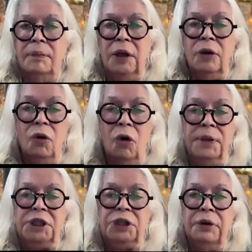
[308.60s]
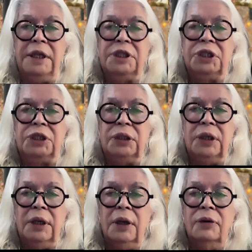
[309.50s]
enormous threats,
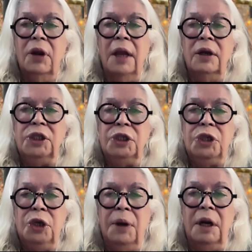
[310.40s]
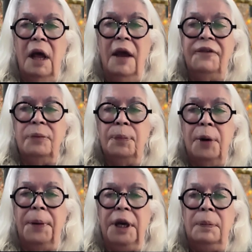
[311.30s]
not only to human life and
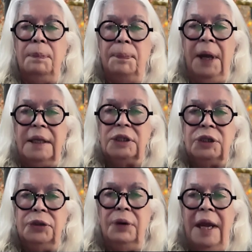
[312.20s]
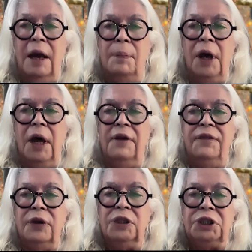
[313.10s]
property, but to our
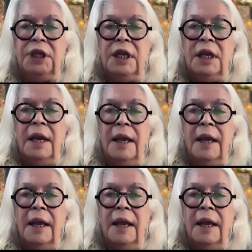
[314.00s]
biodiversity.